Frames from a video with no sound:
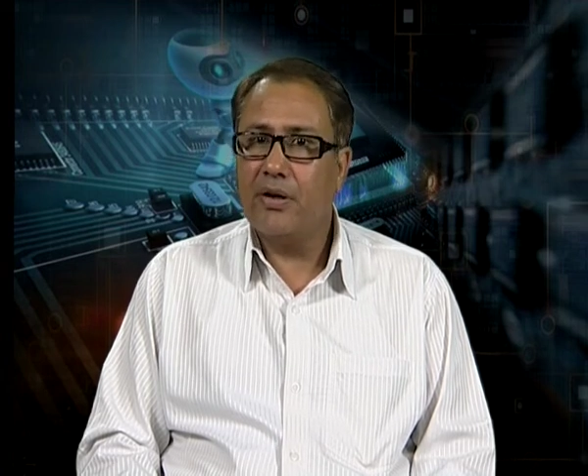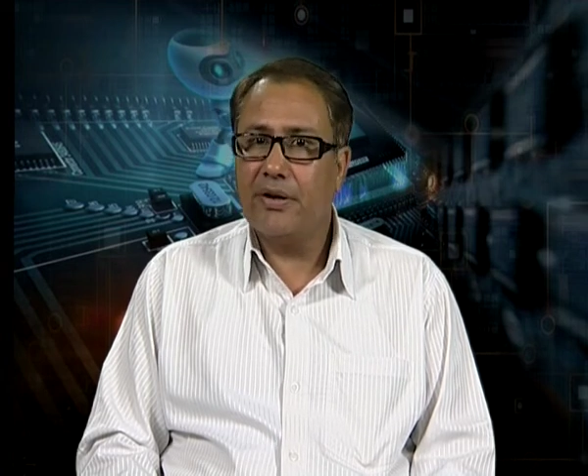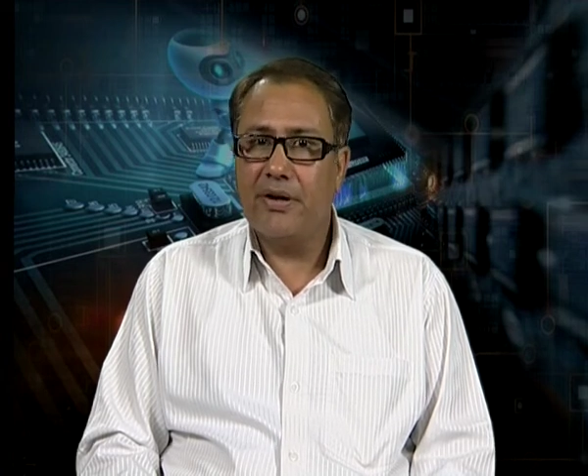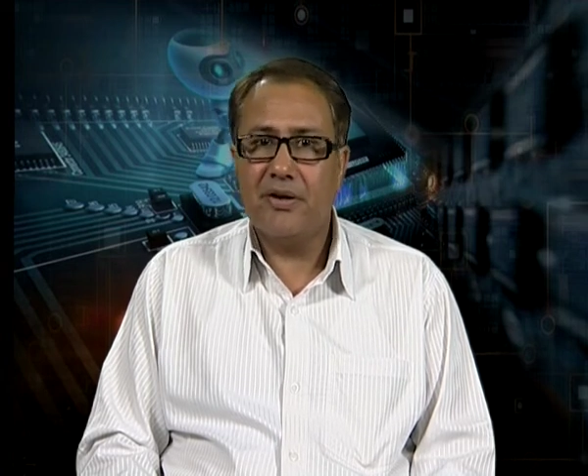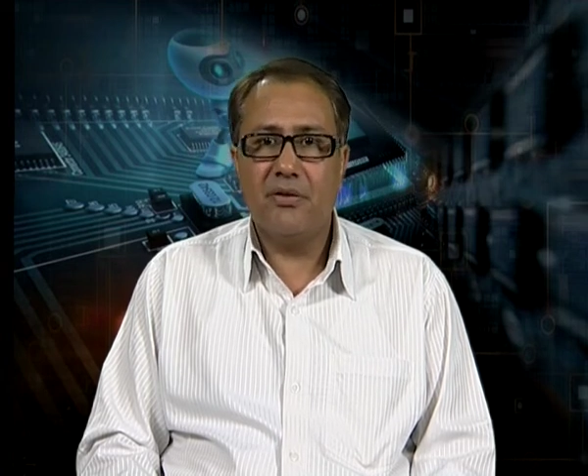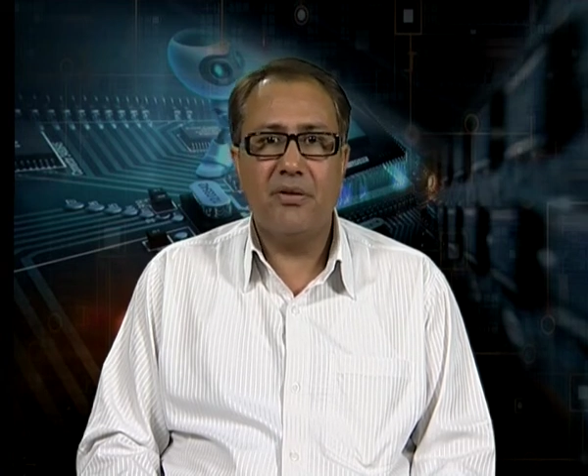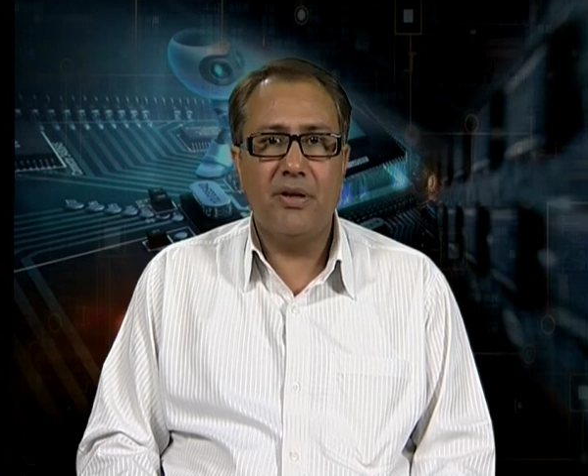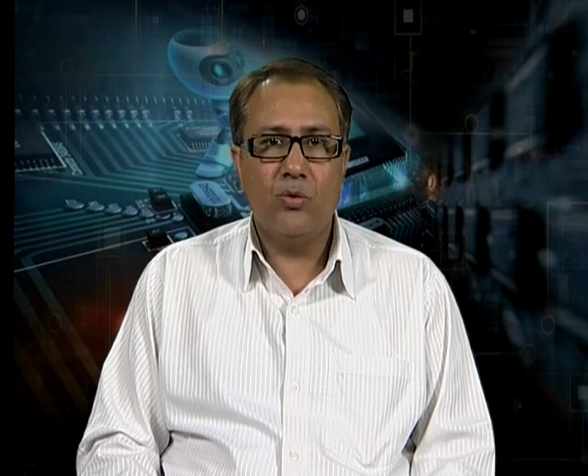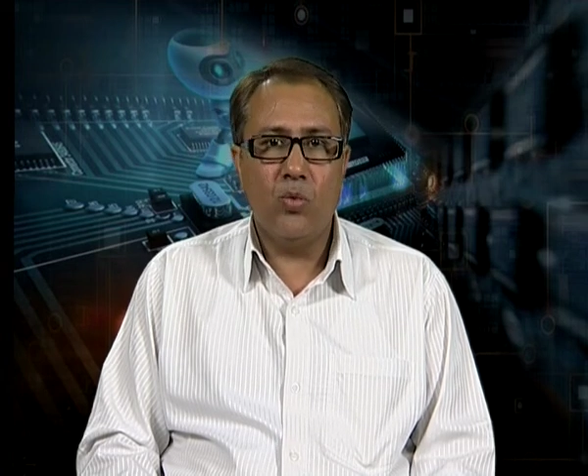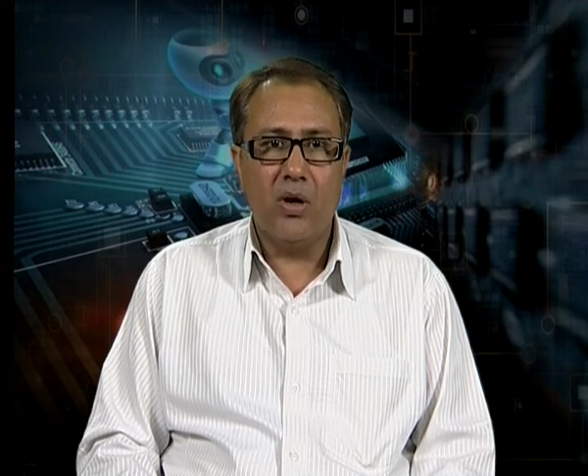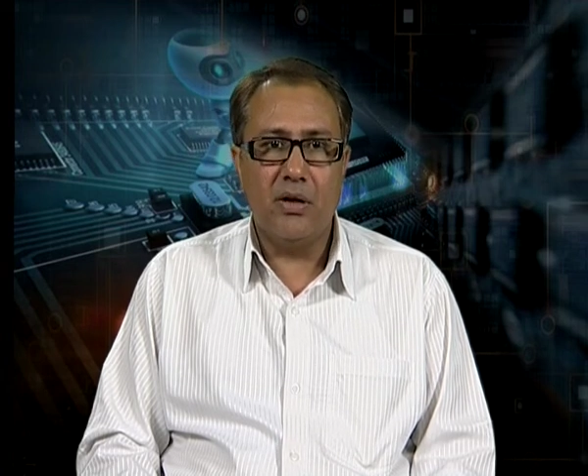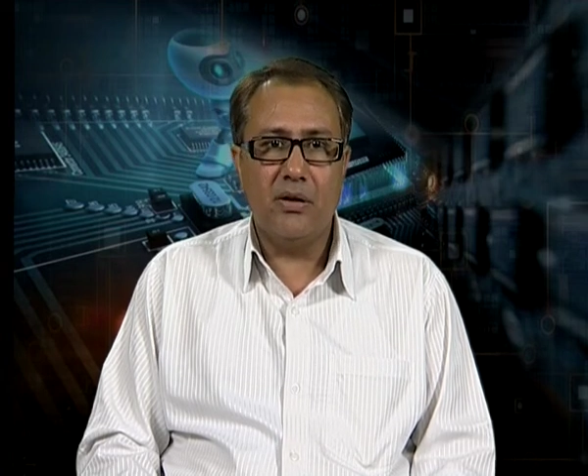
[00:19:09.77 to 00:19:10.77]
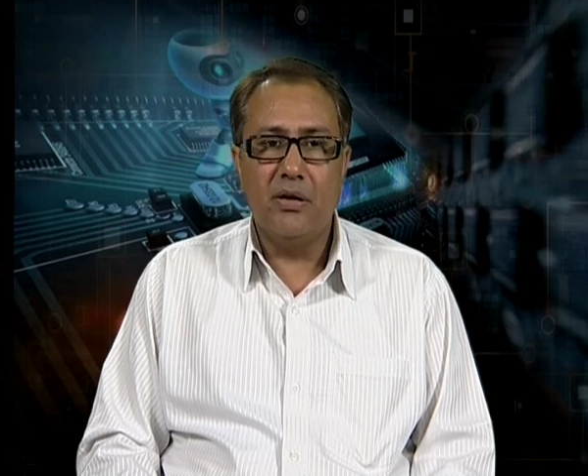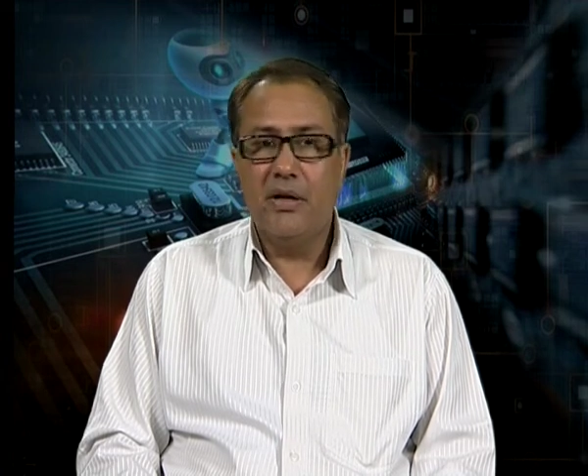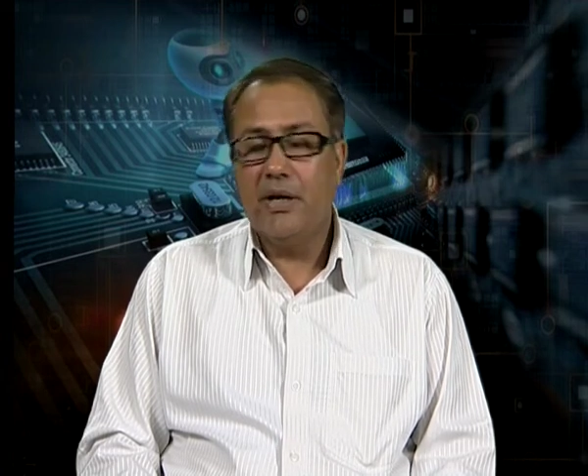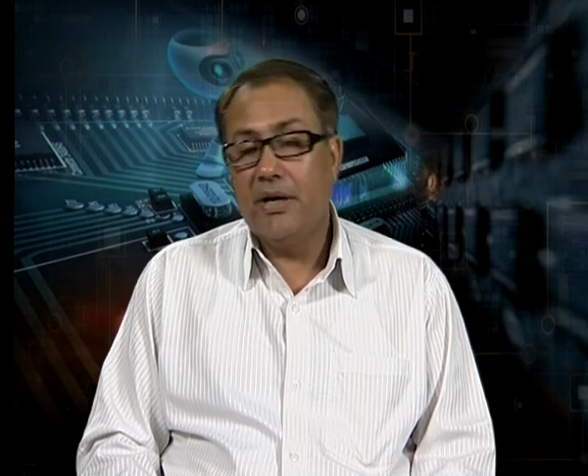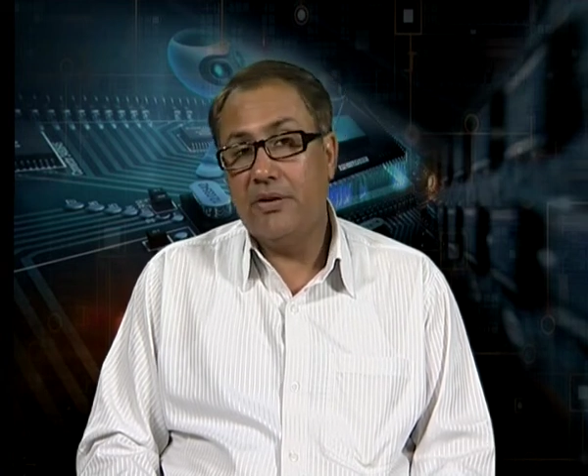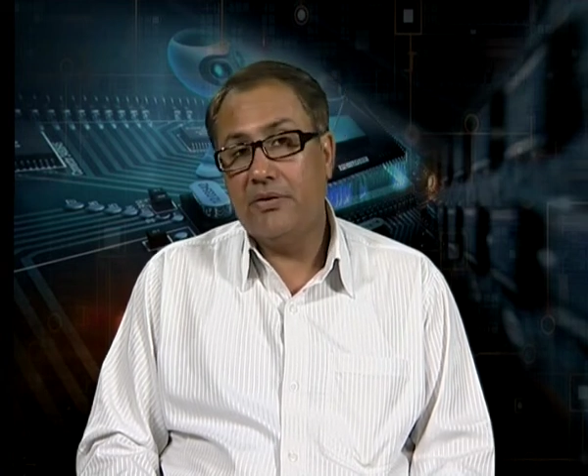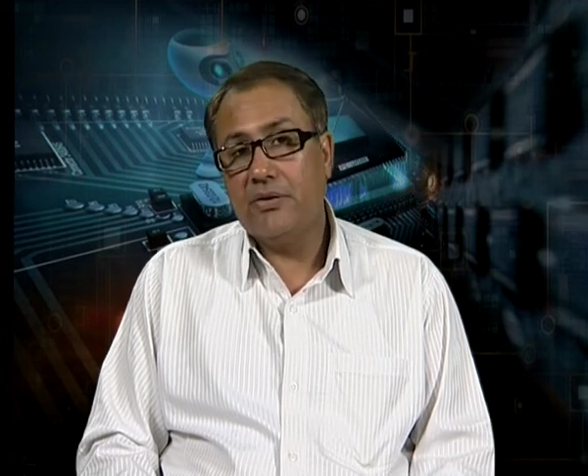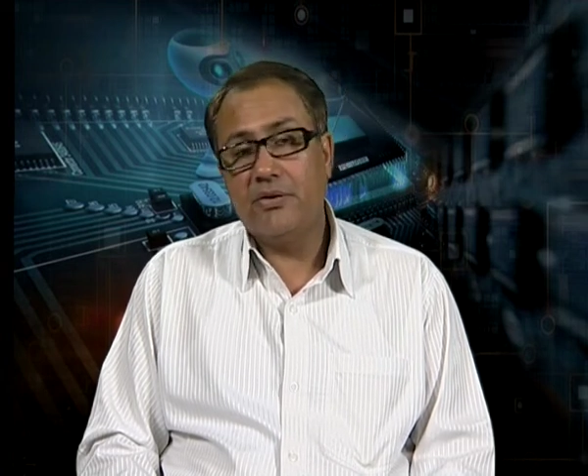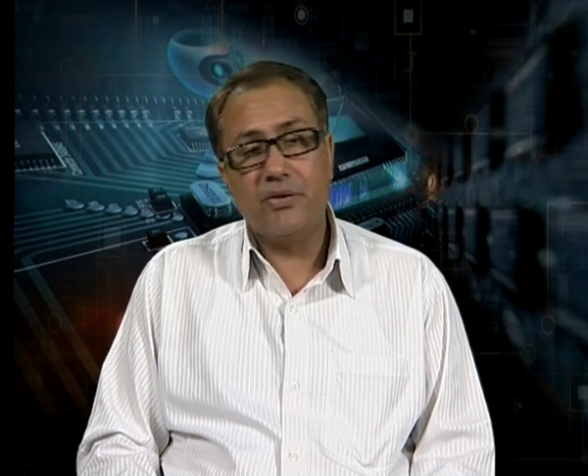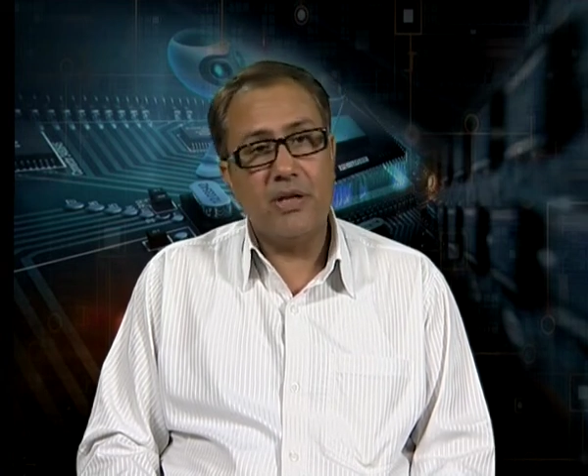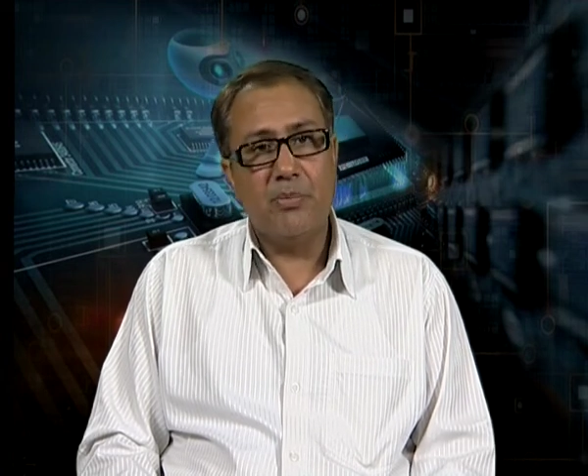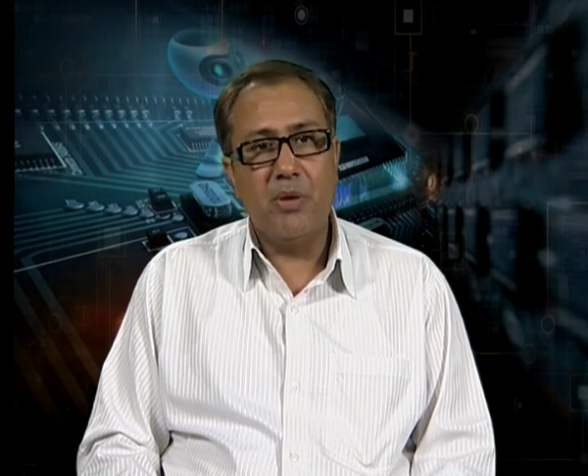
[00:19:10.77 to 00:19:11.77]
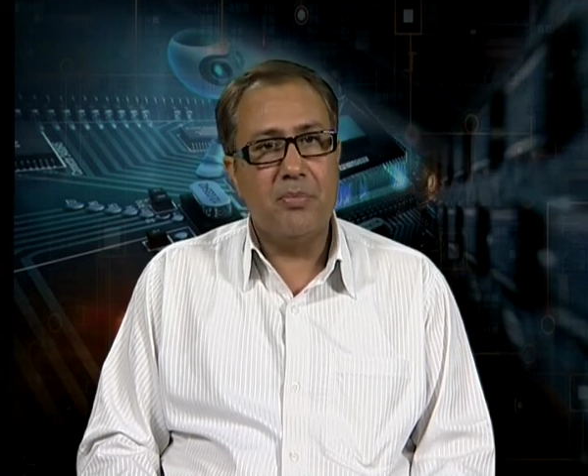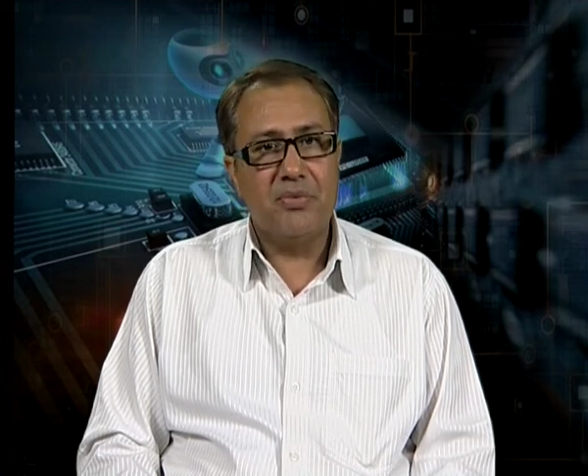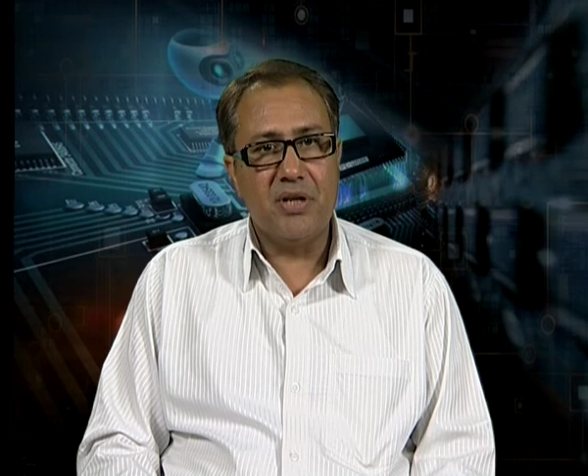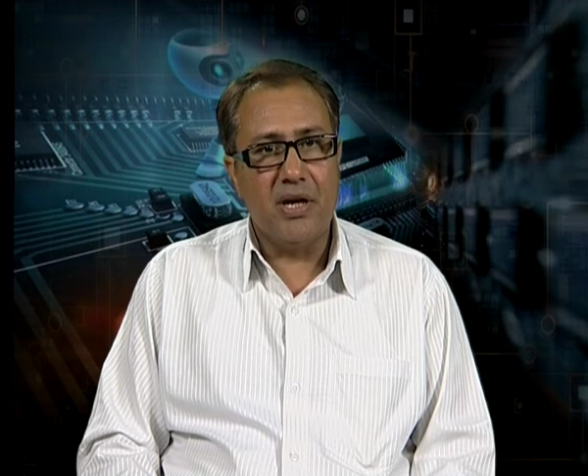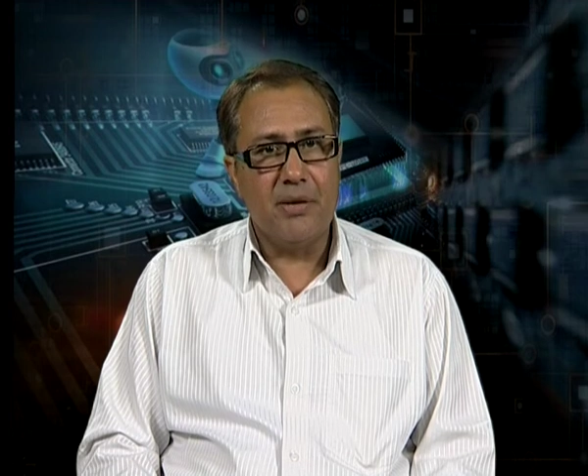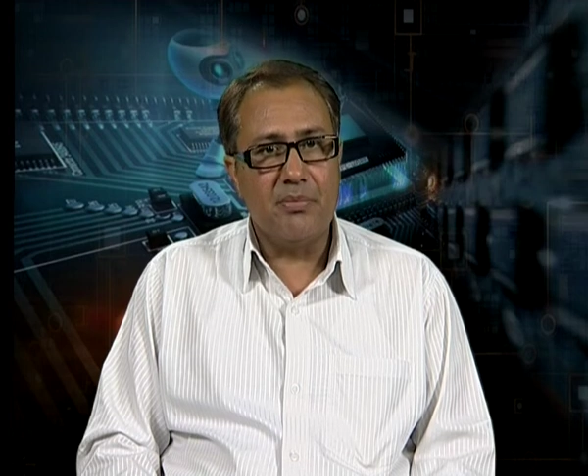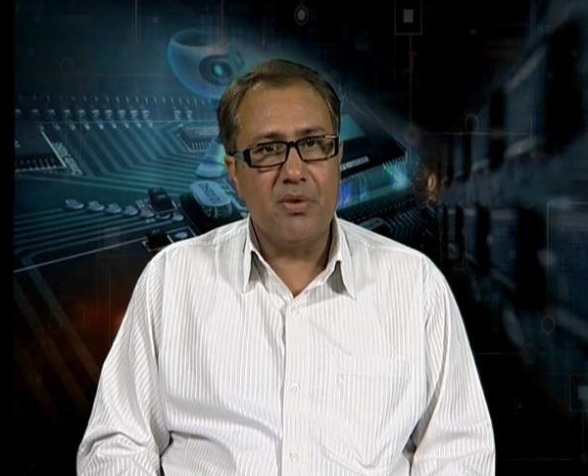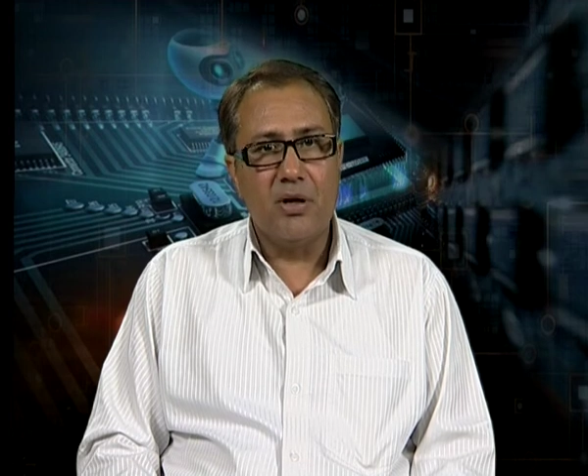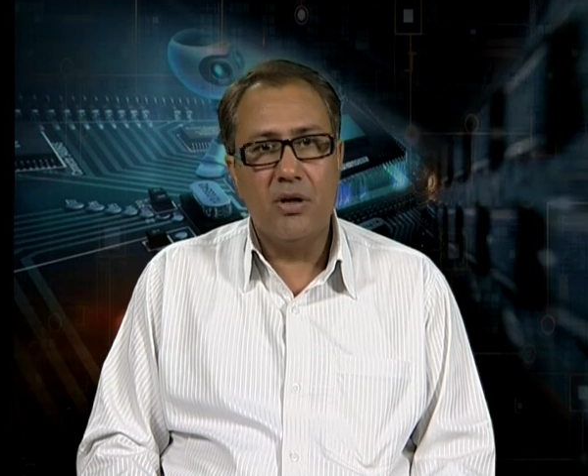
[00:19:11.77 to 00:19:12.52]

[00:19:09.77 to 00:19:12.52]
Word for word: greater than 1 is a step up type.